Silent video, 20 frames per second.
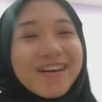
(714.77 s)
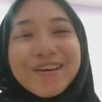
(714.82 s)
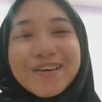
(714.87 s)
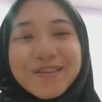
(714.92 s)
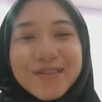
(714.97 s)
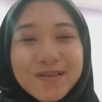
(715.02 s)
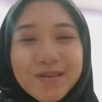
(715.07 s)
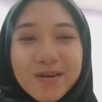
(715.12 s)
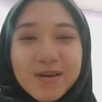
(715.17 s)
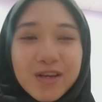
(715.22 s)

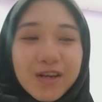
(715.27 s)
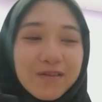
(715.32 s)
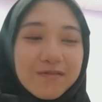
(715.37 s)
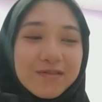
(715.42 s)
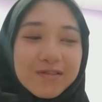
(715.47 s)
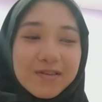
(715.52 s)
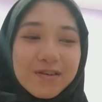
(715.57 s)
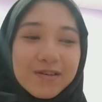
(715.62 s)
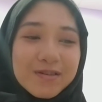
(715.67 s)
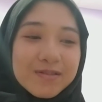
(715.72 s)
sorry, I
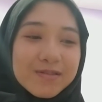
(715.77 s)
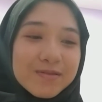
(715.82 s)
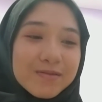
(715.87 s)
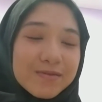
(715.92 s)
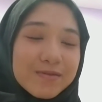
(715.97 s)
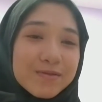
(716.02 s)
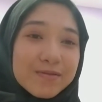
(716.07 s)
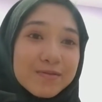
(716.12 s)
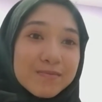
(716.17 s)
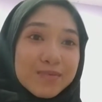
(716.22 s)
forgot
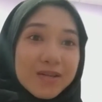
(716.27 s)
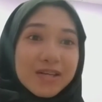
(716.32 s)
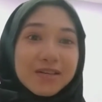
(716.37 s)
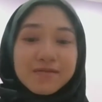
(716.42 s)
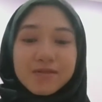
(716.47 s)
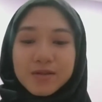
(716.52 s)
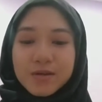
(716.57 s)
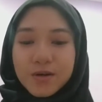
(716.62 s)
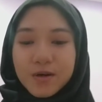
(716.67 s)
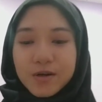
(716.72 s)
to press
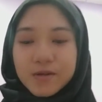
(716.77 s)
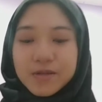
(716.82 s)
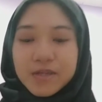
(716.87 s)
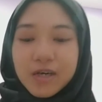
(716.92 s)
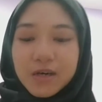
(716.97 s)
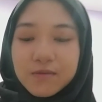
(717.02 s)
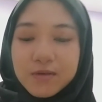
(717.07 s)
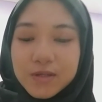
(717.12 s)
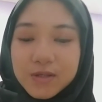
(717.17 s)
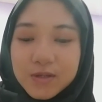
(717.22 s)
record.
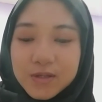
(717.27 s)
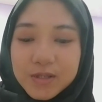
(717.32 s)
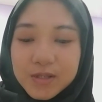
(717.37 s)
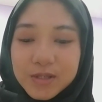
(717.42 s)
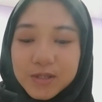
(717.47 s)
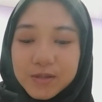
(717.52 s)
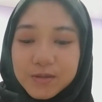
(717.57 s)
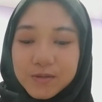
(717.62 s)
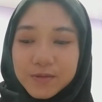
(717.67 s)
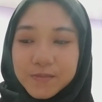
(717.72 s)
Now we're gonna
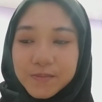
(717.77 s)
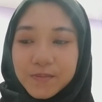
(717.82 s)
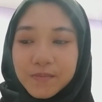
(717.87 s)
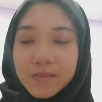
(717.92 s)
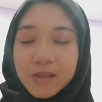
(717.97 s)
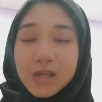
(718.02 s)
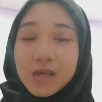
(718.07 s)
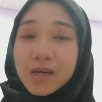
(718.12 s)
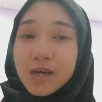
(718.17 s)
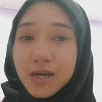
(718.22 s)
do
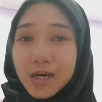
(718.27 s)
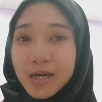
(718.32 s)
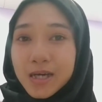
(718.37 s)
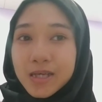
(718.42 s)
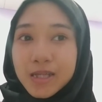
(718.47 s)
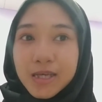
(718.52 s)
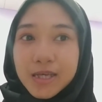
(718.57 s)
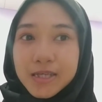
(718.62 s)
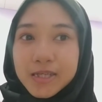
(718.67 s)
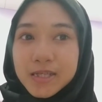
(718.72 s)

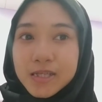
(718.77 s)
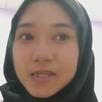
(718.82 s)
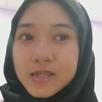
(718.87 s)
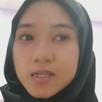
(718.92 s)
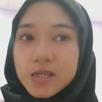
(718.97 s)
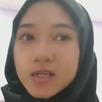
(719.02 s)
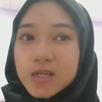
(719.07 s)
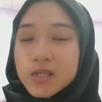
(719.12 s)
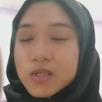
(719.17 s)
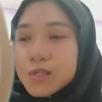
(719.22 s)
eyeliner.
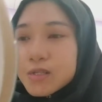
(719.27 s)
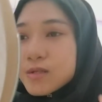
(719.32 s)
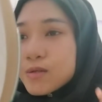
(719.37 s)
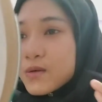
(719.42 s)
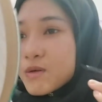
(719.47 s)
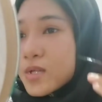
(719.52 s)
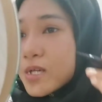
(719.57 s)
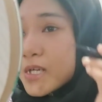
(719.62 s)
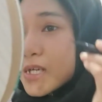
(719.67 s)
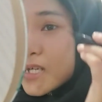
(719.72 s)
So
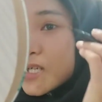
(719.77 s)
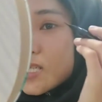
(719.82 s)
like I